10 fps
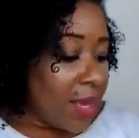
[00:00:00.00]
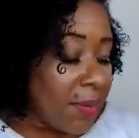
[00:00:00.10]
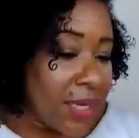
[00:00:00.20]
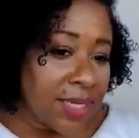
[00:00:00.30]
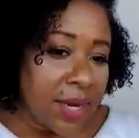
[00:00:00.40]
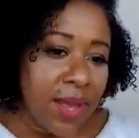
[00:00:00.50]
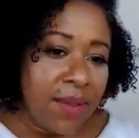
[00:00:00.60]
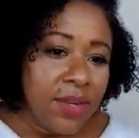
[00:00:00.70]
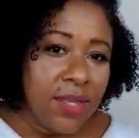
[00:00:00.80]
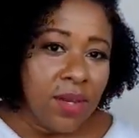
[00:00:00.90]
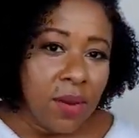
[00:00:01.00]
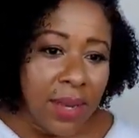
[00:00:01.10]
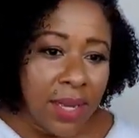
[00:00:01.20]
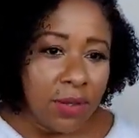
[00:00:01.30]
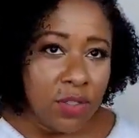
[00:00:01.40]
Because I don't have anything on my
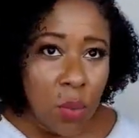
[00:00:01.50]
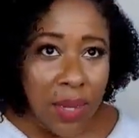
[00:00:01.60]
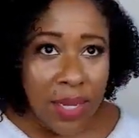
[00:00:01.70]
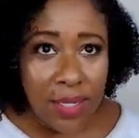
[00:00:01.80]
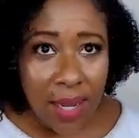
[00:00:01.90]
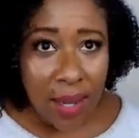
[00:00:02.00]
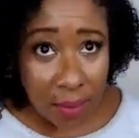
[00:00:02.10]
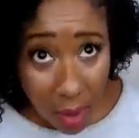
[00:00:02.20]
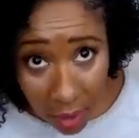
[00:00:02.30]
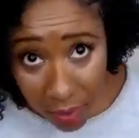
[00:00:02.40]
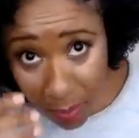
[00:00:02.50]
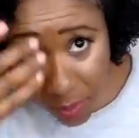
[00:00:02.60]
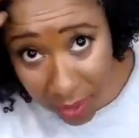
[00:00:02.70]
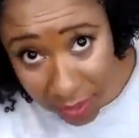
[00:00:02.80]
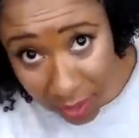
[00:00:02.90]
hair to weigh it down. All the
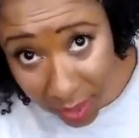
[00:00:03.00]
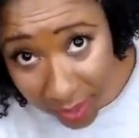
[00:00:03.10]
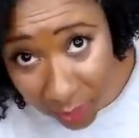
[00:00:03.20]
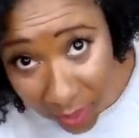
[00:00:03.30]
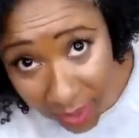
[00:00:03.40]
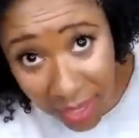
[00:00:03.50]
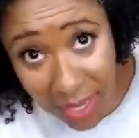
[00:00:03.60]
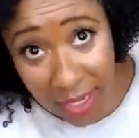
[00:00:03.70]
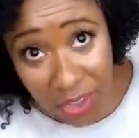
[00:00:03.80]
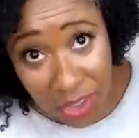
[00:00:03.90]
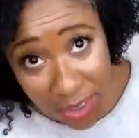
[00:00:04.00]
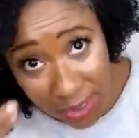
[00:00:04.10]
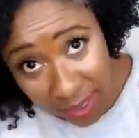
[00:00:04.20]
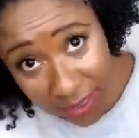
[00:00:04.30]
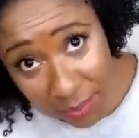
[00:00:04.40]
products are lightweight. It's just
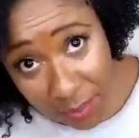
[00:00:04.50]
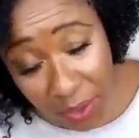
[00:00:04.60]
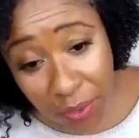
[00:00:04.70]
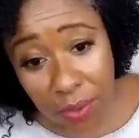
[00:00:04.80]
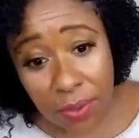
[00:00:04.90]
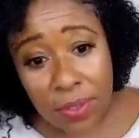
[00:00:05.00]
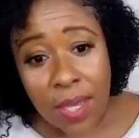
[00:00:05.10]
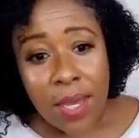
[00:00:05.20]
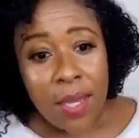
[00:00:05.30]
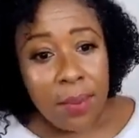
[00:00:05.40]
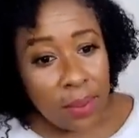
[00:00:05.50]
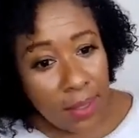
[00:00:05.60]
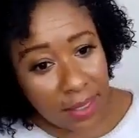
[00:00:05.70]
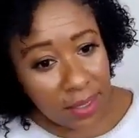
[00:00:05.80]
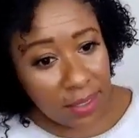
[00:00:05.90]
enhancing my curls.
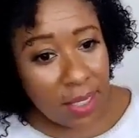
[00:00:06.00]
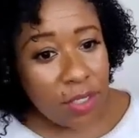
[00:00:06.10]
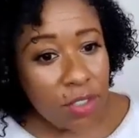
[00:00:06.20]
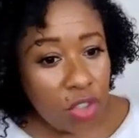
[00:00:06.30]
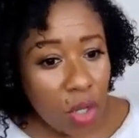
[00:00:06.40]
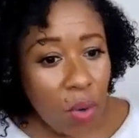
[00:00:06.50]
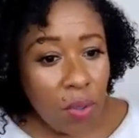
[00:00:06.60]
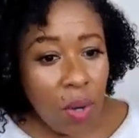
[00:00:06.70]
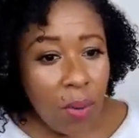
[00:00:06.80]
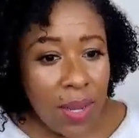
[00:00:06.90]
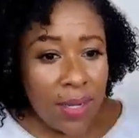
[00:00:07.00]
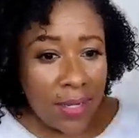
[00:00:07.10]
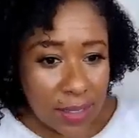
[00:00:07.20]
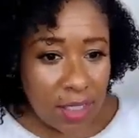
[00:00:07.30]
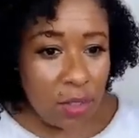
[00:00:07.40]
Ladies, don't go in and
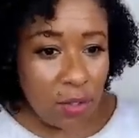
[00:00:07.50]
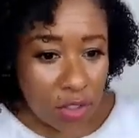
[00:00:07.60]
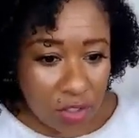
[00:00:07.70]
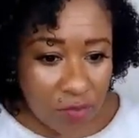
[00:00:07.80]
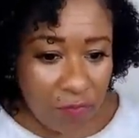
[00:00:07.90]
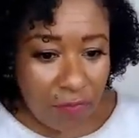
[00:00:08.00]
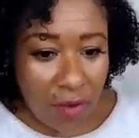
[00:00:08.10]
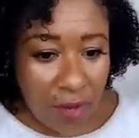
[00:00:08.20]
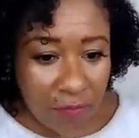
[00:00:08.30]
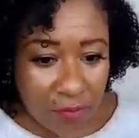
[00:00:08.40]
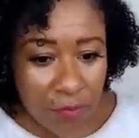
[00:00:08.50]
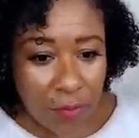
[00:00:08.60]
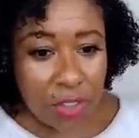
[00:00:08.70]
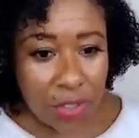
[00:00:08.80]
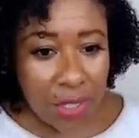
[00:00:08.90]
continue to just fluff and
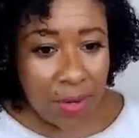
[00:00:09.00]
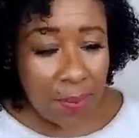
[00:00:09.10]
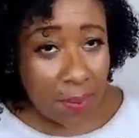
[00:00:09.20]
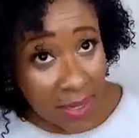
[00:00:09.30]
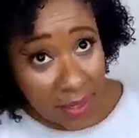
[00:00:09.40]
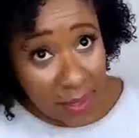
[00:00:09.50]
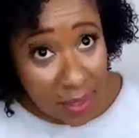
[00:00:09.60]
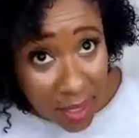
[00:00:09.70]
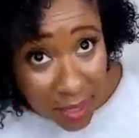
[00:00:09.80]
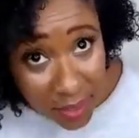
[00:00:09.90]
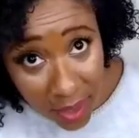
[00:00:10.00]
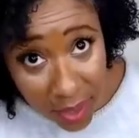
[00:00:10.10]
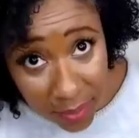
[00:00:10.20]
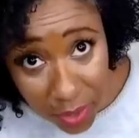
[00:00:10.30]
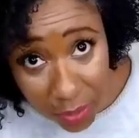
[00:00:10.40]
frizz your hair up and make it
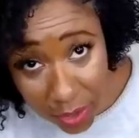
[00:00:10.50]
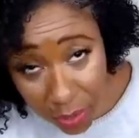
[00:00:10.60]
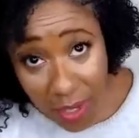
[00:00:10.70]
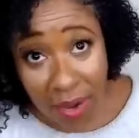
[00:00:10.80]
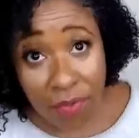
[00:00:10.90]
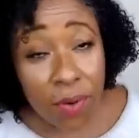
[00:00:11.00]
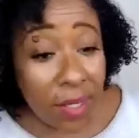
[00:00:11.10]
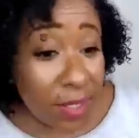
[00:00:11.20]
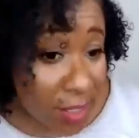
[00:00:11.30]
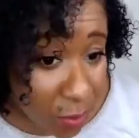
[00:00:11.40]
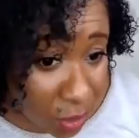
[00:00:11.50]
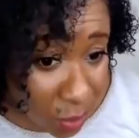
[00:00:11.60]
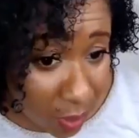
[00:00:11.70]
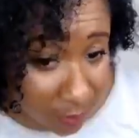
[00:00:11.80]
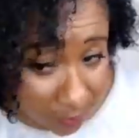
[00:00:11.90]
turn into an afro unless that's what you
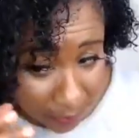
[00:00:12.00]
want.